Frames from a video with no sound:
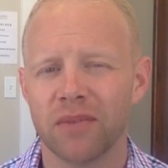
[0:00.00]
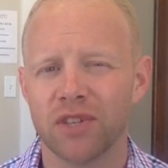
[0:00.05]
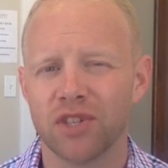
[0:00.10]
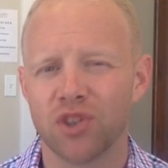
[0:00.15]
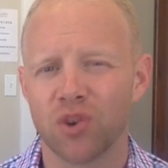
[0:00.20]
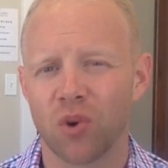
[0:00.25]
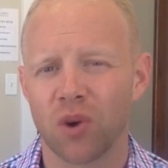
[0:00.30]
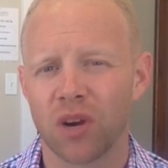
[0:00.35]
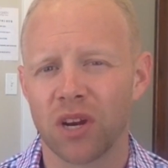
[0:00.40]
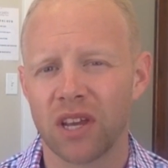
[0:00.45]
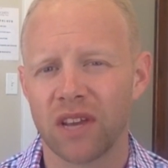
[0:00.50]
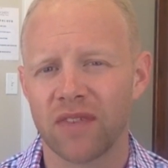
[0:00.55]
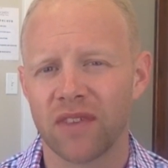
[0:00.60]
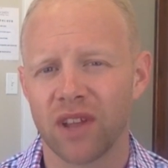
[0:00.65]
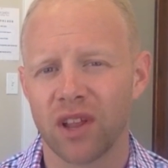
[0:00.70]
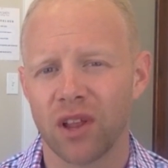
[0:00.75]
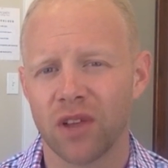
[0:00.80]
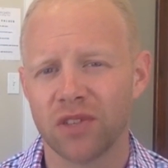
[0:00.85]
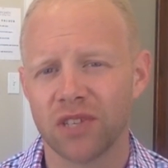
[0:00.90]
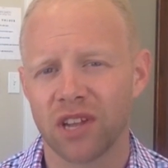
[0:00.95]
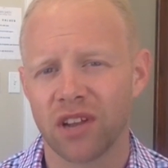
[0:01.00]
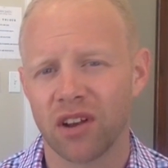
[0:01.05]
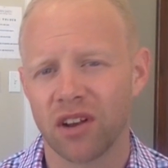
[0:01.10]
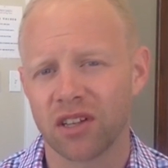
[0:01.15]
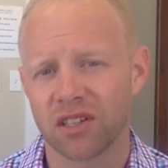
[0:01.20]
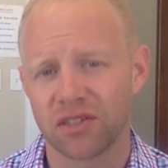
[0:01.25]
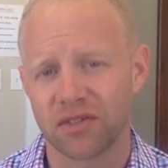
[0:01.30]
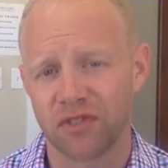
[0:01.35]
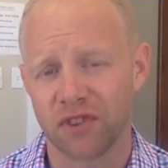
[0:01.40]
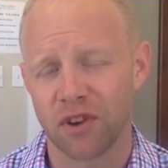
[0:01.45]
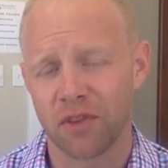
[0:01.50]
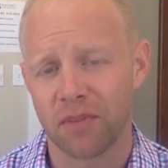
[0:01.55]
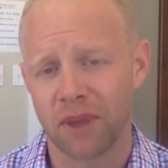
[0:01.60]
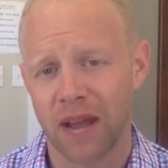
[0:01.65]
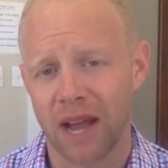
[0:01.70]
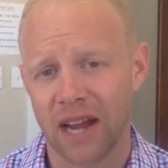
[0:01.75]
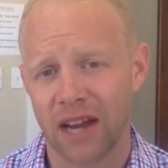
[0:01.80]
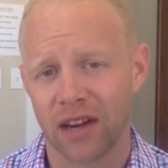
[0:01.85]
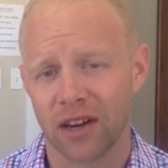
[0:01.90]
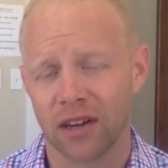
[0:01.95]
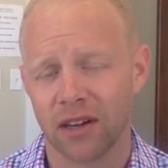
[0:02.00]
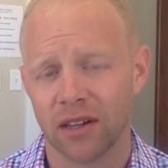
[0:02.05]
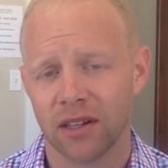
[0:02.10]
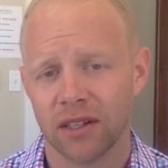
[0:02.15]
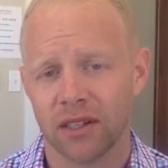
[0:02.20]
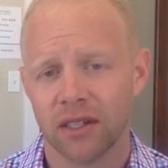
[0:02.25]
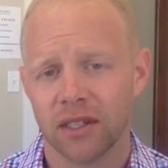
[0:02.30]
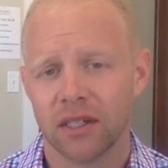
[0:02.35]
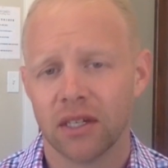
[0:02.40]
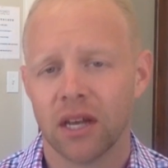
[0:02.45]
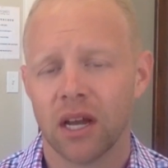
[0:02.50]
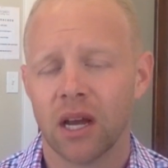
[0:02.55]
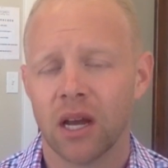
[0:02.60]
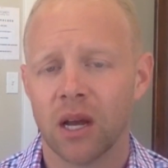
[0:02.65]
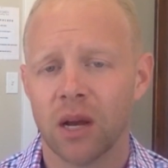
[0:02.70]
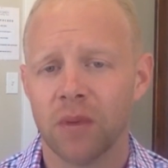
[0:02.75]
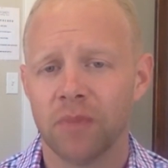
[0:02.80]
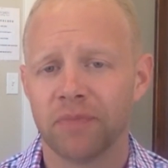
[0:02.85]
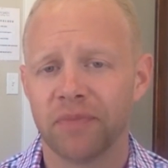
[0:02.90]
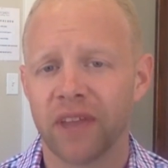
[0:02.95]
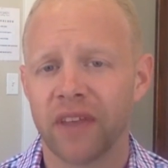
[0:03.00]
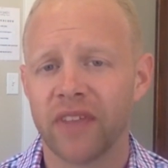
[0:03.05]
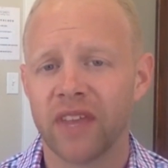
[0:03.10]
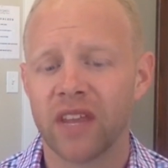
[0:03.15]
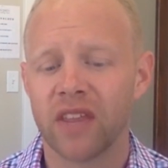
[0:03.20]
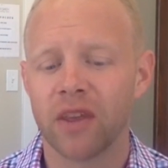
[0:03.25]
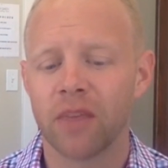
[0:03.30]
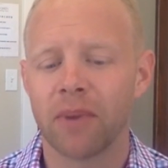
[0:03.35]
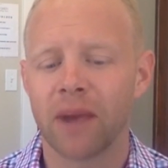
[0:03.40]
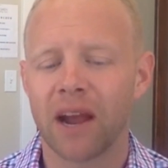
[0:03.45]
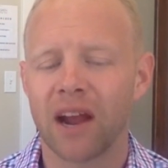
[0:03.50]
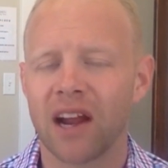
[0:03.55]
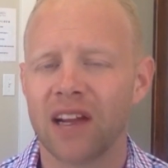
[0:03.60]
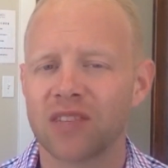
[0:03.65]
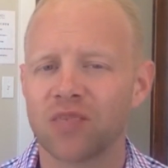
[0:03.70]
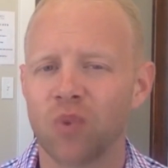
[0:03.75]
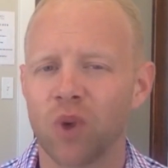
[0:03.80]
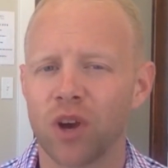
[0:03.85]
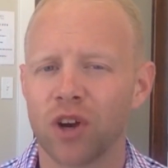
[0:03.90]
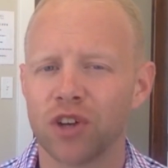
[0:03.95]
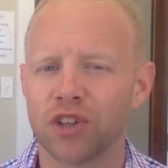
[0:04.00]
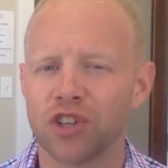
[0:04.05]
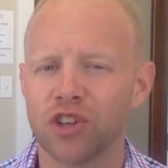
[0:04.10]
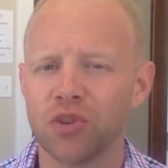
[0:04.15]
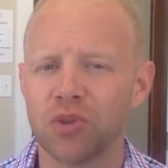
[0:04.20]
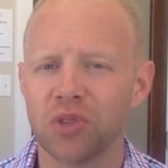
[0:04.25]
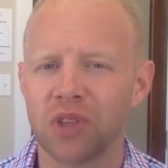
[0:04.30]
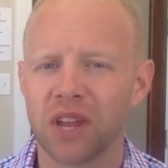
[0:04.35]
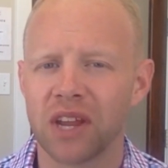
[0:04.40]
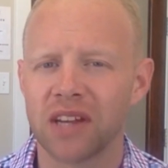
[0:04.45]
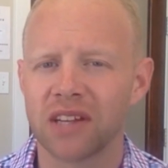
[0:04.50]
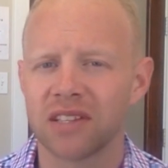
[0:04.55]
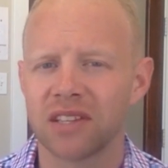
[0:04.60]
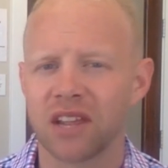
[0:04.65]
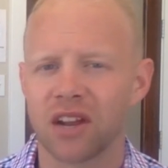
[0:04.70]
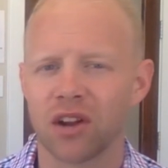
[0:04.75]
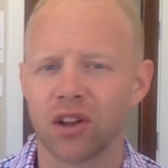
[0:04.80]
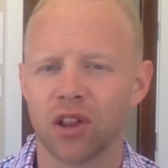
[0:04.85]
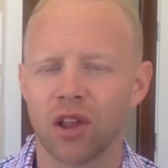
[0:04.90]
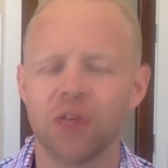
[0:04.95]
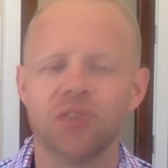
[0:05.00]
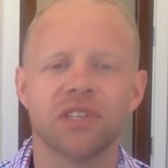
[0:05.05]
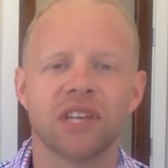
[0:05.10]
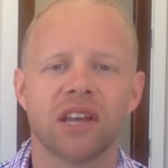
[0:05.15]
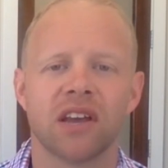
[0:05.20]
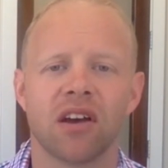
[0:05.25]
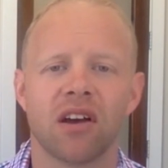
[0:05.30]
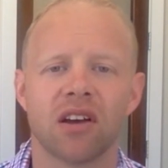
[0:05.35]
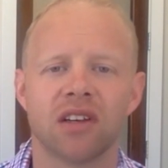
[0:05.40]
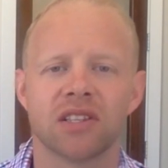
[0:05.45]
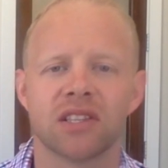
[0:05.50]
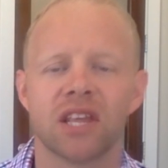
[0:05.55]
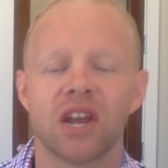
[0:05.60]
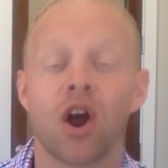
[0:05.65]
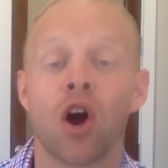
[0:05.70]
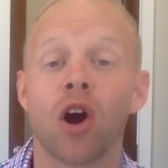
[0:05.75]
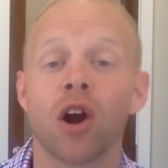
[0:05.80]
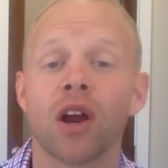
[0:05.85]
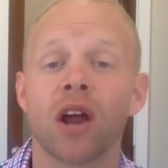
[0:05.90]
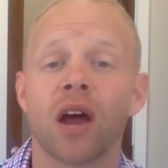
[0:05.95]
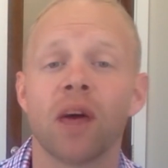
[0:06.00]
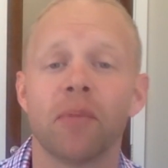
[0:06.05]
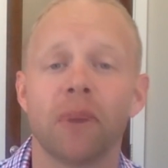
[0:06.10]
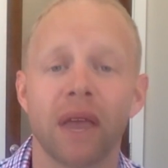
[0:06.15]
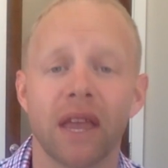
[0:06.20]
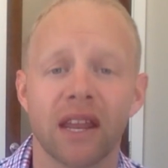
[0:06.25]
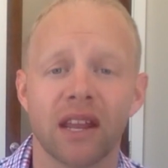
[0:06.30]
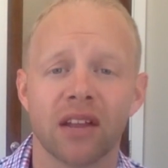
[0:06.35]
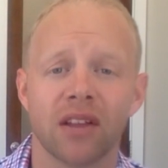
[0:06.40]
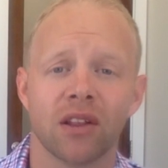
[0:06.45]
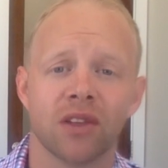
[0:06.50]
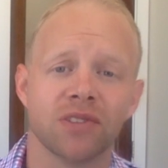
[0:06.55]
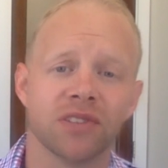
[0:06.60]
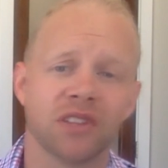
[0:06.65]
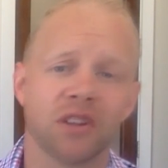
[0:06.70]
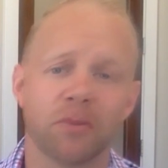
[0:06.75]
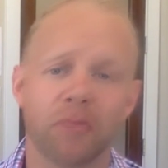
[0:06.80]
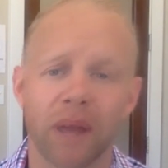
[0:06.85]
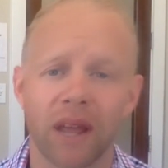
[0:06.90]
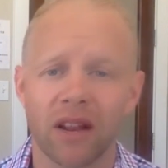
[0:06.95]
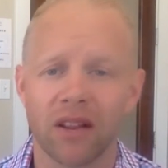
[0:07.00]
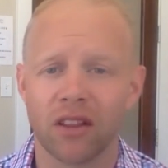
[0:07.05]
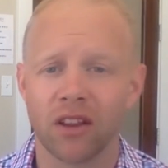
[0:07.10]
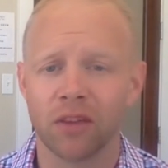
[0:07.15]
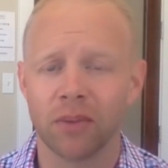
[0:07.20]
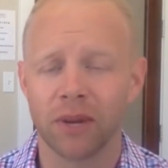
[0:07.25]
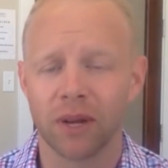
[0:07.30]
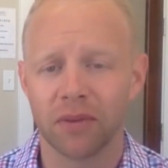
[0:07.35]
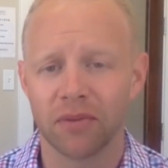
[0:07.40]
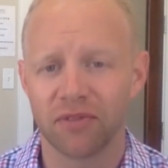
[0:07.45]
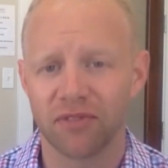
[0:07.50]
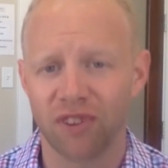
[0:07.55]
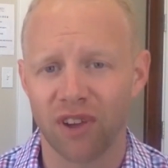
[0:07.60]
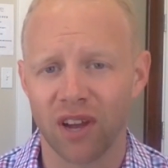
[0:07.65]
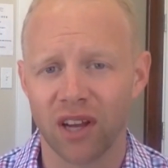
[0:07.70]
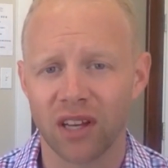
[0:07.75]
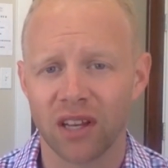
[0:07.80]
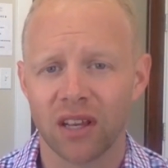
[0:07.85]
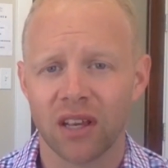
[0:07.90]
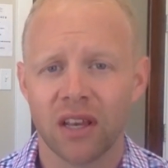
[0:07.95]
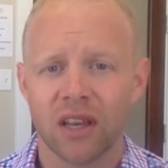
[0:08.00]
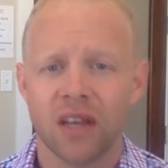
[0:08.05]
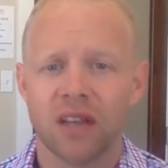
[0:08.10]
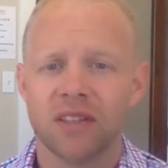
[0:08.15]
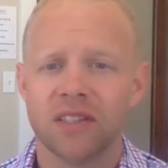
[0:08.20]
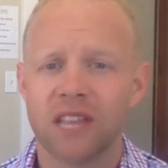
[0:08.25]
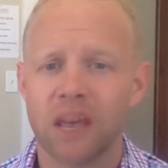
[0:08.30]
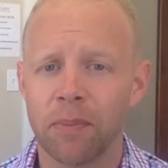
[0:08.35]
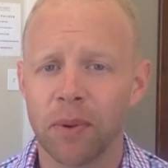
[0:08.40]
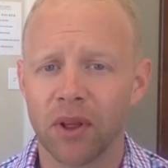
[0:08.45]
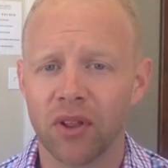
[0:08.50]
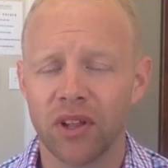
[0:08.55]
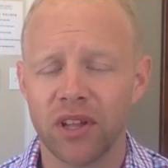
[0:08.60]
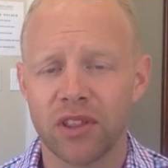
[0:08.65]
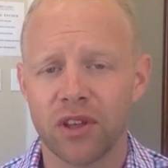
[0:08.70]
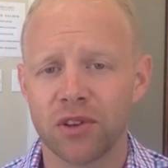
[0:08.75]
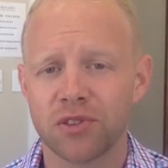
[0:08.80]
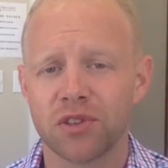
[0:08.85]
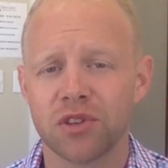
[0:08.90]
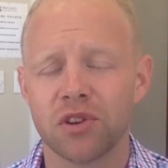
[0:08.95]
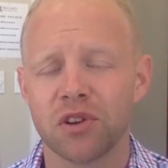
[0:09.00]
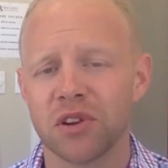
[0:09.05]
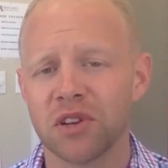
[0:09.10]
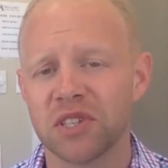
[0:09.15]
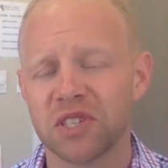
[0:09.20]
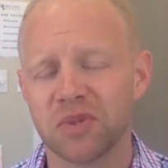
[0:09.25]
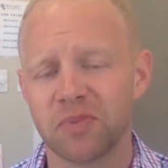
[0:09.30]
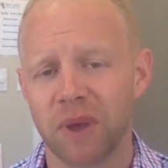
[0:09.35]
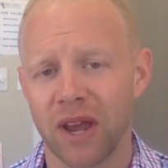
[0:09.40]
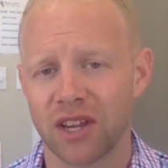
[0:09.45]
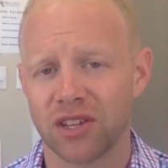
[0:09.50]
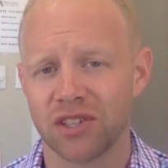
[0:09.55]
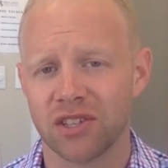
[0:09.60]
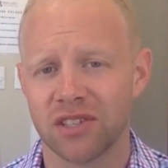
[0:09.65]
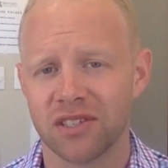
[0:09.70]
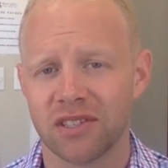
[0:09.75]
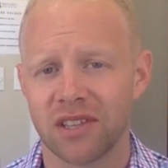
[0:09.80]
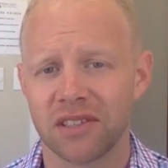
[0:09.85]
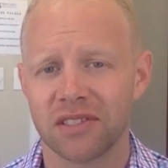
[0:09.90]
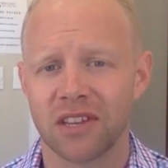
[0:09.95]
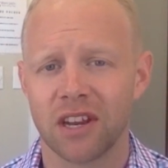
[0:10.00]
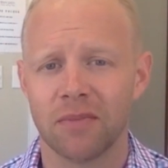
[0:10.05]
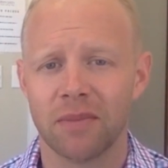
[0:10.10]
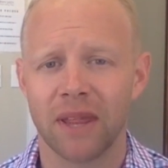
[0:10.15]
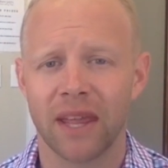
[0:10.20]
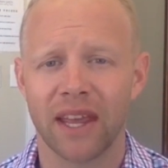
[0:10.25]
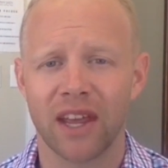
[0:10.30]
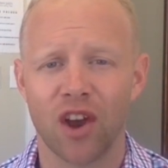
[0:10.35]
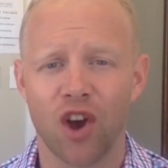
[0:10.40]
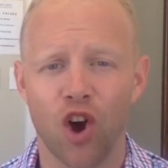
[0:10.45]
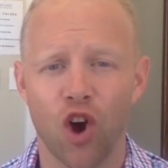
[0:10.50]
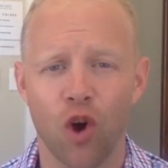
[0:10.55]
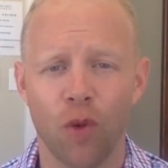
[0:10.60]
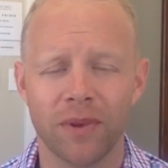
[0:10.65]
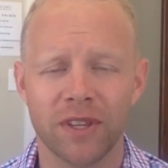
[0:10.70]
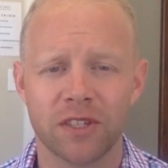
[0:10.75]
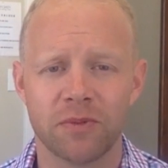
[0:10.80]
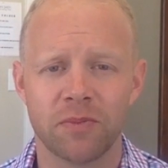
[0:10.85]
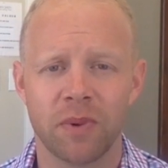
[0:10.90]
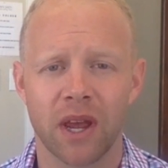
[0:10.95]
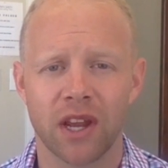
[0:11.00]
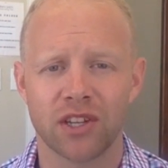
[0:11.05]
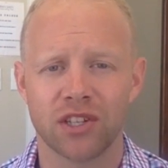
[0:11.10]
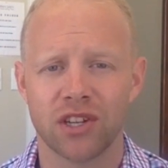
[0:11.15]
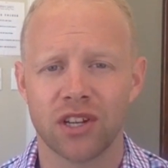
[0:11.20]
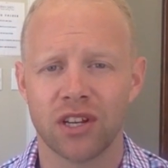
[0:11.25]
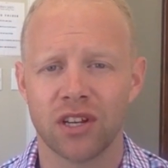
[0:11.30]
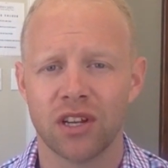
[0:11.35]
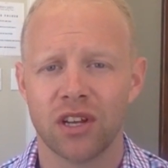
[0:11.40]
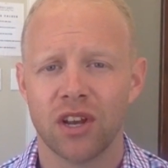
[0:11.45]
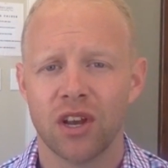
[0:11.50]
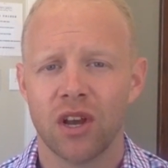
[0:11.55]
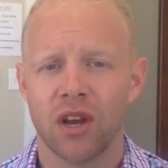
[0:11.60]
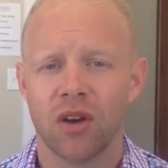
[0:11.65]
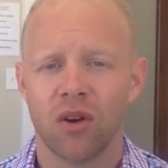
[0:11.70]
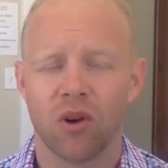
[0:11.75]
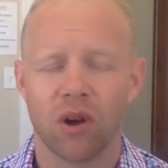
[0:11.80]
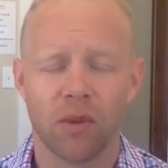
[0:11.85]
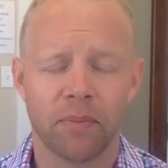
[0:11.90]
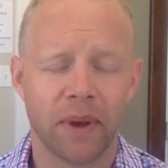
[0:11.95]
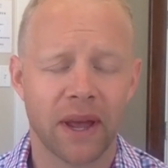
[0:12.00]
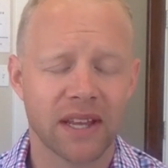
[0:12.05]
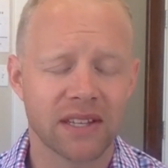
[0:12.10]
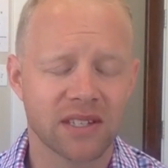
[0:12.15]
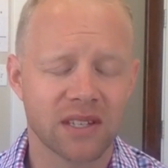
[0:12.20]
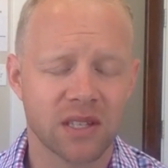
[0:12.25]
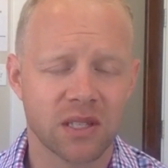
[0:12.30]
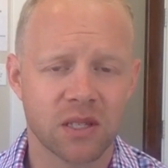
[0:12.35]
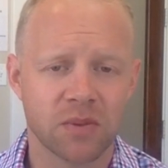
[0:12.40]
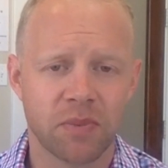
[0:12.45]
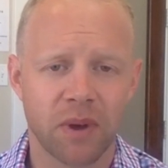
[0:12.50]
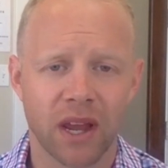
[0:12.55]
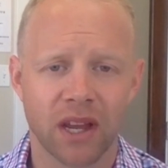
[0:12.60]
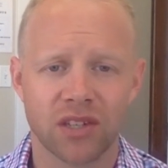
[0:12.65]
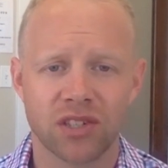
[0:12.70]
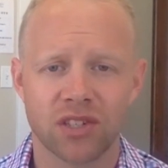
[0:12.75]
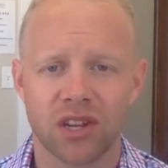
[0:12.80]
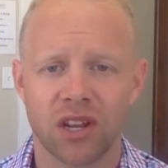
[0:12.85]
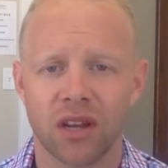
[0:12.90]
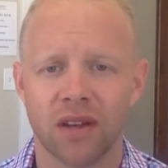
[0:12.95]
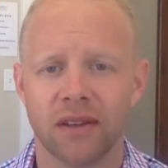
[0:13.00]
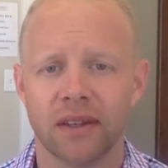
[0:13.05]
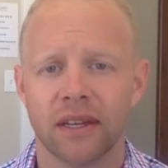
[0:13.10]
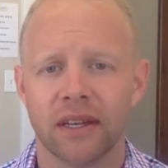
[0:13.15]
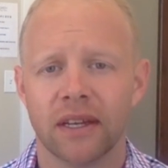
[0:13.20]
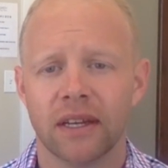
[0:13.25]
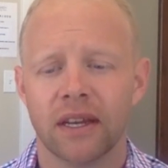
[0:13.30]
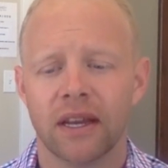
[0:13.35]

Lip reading: the majority of the closing costs for a buyer. And then the buyer has one or two things that are closing costs that are not paid at closing. They're paid a little bit up front. Typically, those are your inspections. That's going to be like a home inspection or a pest inspection,